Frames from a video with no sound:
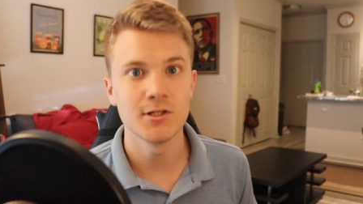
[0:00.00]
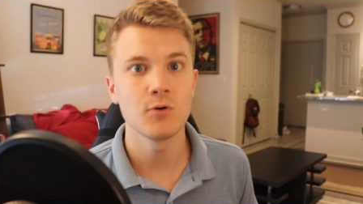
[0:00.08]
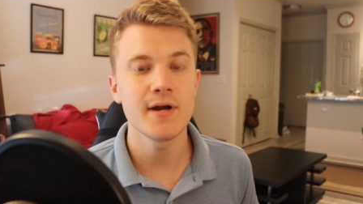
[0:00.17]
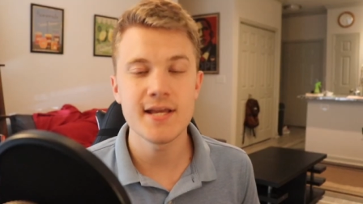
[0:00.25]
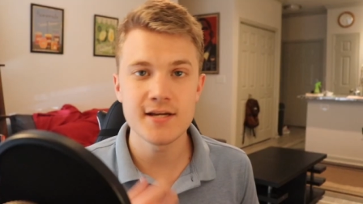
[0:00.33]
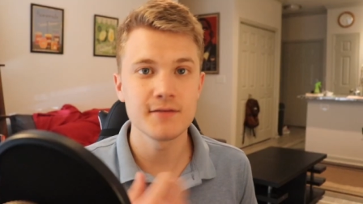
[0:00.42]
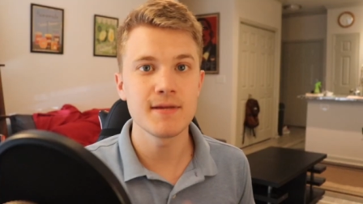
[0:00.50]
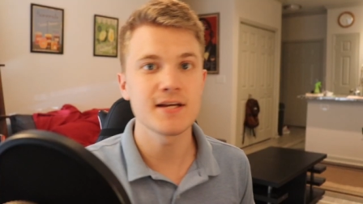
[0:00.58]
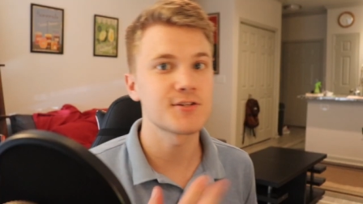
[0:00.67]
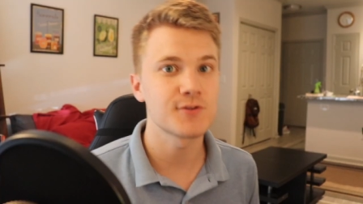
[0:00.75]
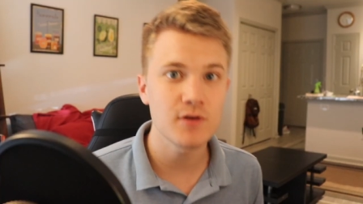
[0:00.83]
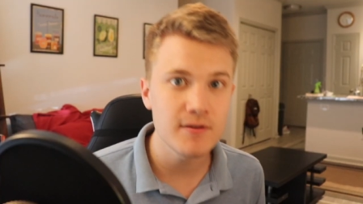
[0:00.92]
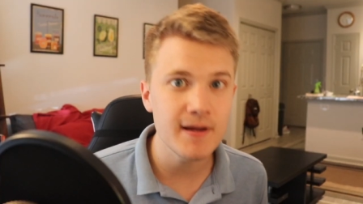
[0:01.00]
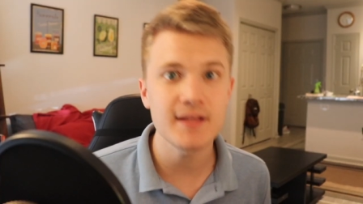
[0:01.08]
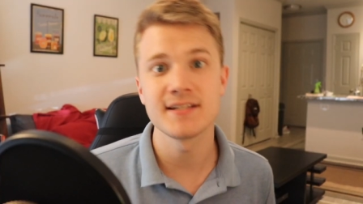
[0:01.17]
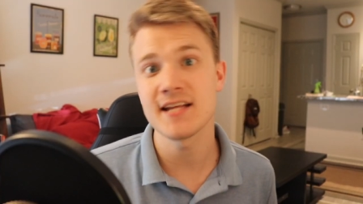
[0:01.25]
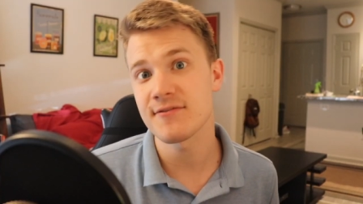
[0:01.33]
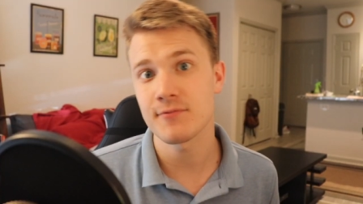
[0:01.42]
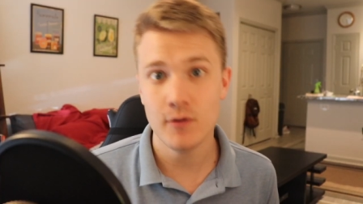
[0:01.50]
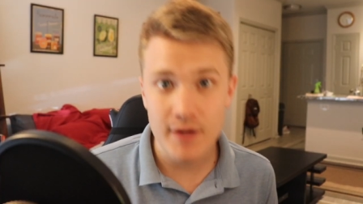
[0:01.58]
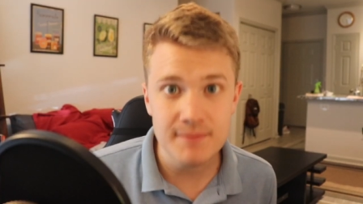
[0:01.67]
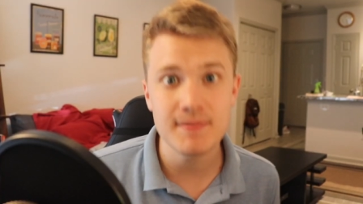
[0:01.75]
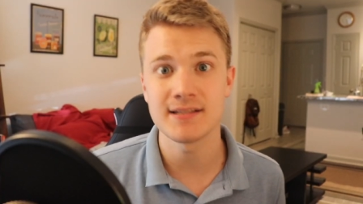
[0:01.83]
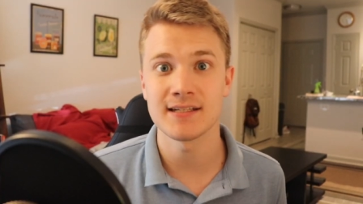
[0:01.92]
No way he could make a story about a death row
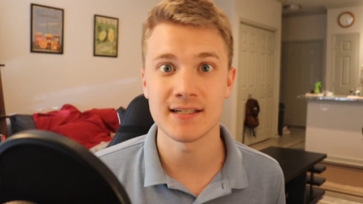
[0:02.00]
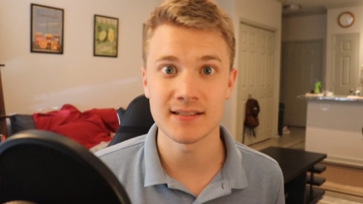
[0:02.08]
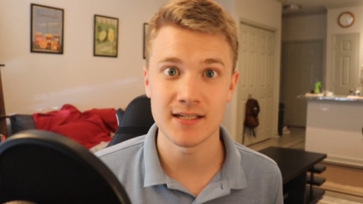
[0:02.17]
inmate that I